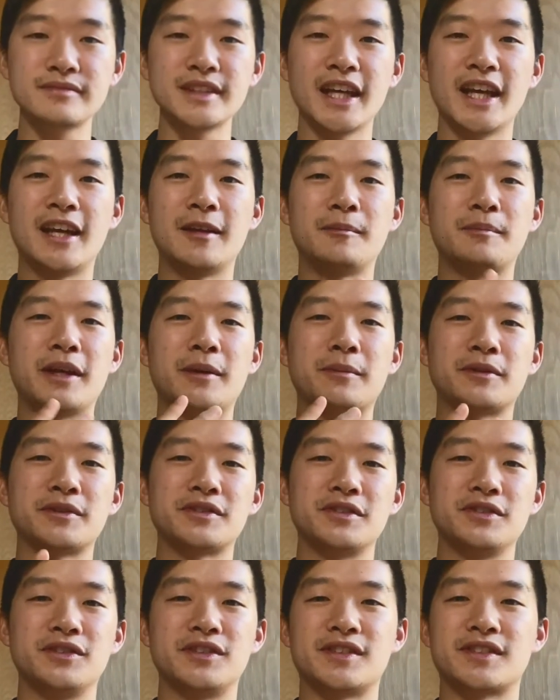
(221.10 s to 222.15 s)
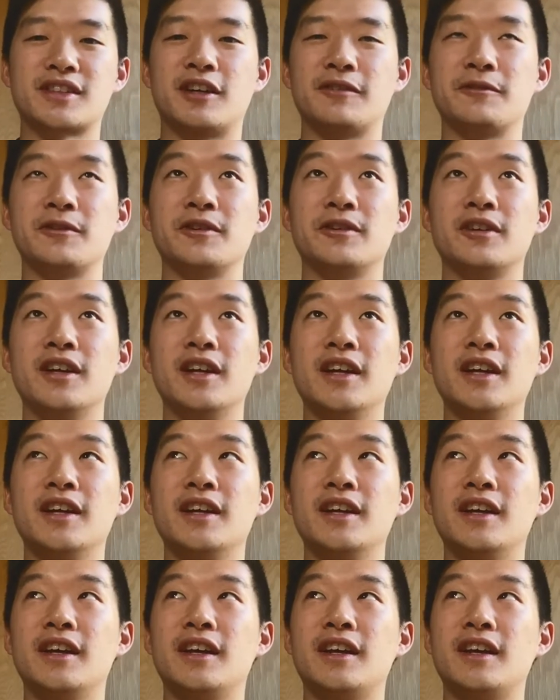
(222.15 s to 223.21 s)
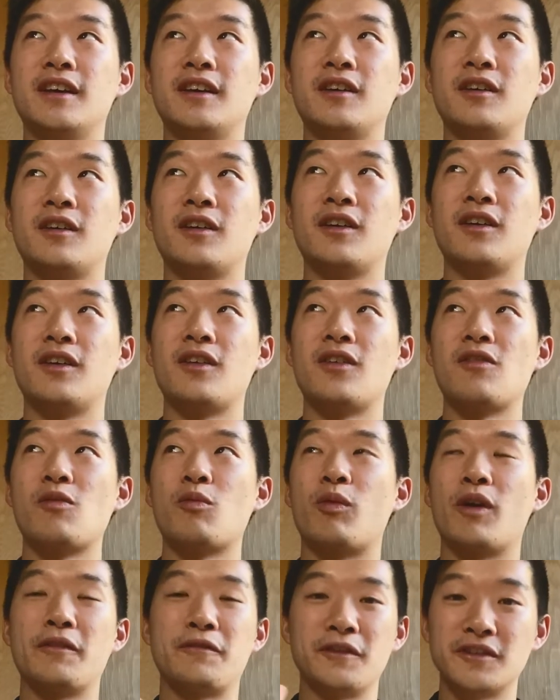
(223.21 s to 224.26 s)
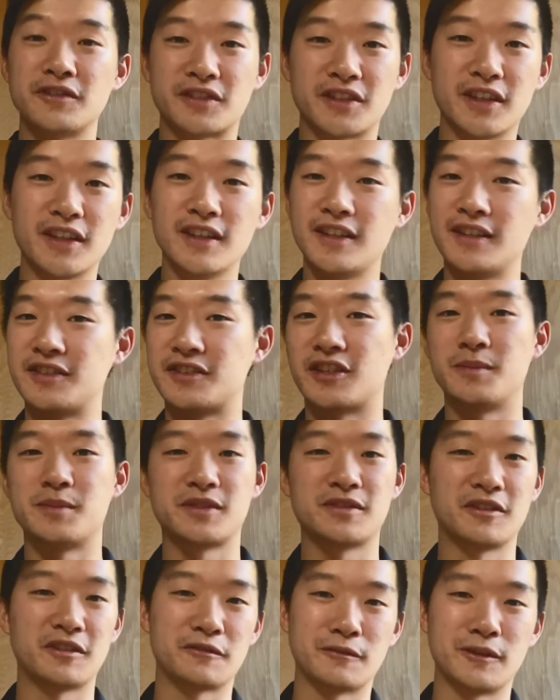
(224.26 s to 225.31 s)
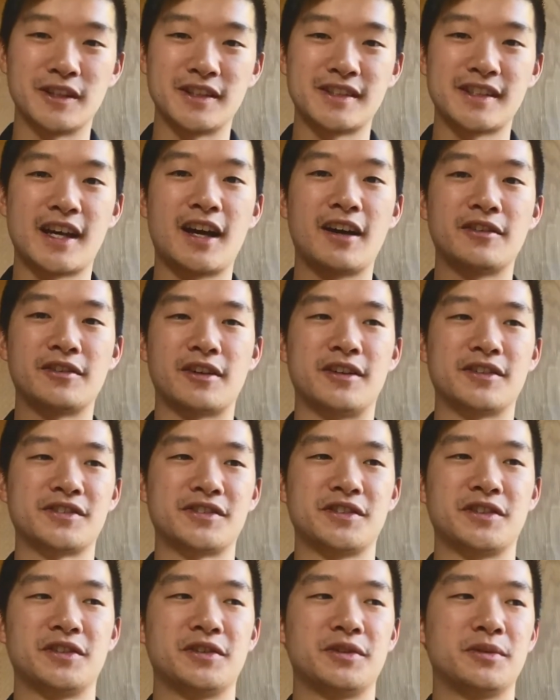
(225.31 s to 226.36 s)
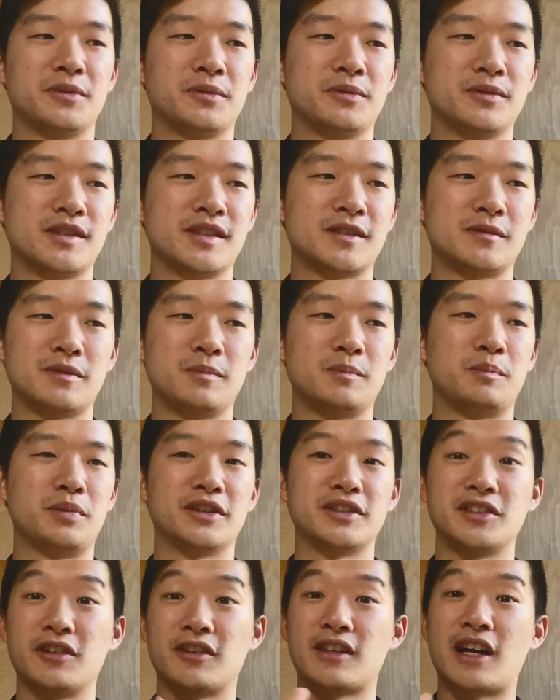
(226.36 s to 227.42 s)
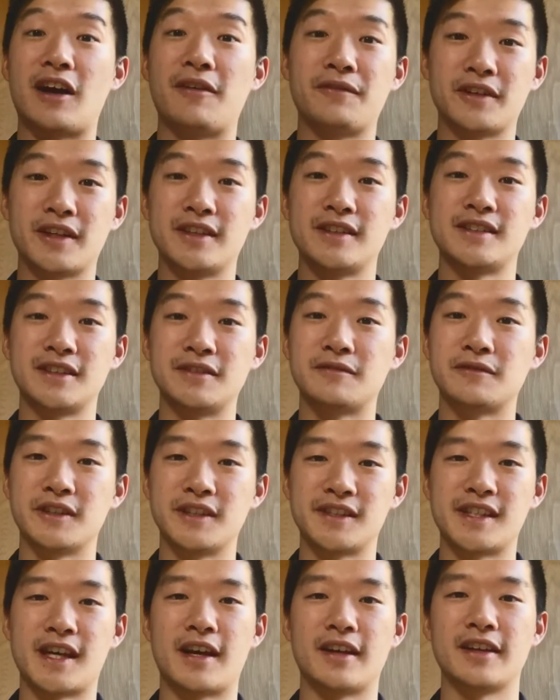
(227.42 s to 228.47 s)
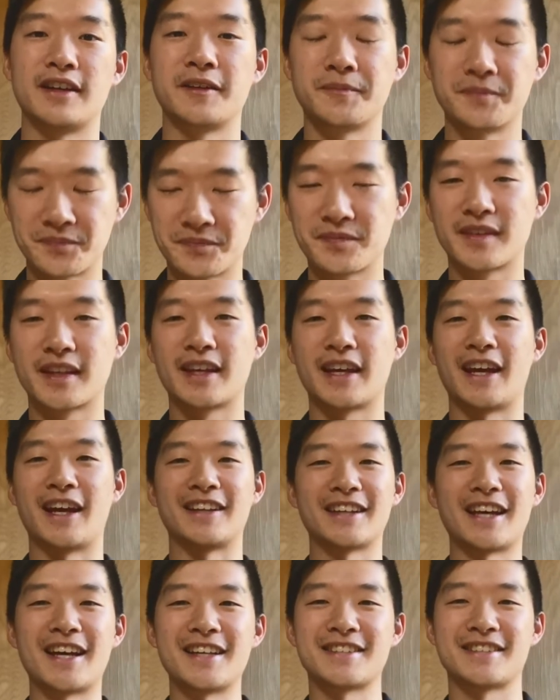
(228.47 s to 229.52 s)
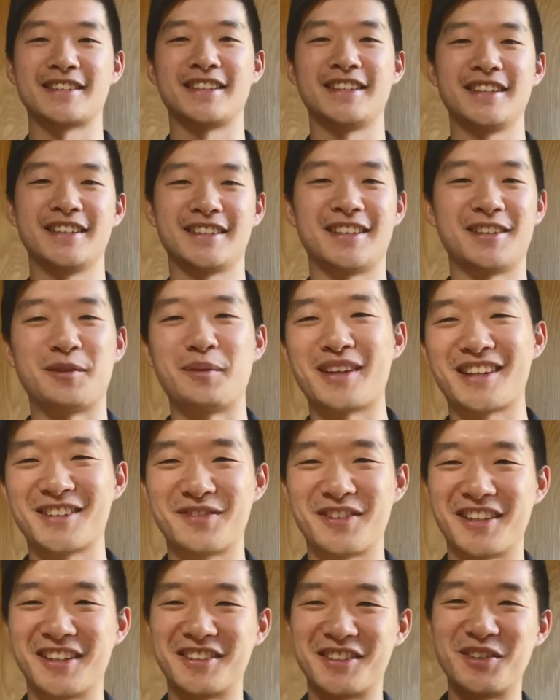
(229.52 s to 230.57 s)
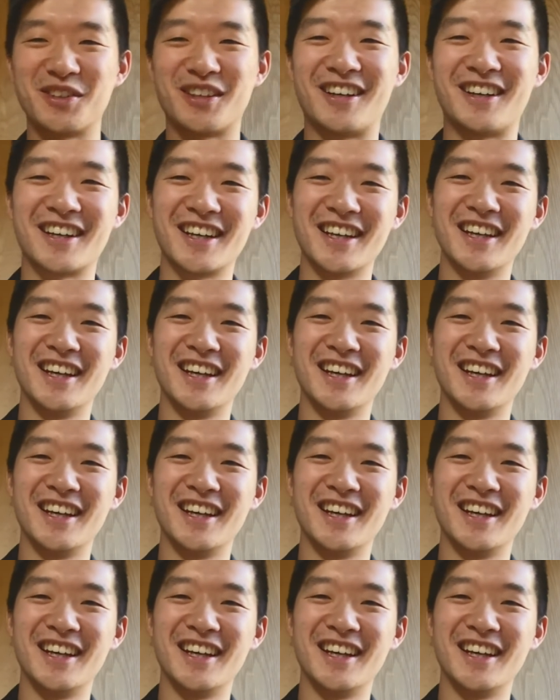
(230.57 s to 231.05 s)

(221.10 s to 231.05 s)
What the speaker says: and be able to discover what feels good in terms of your freestyle, and also just building your confidence in freestyling. And lastly, and I'll make this video too long,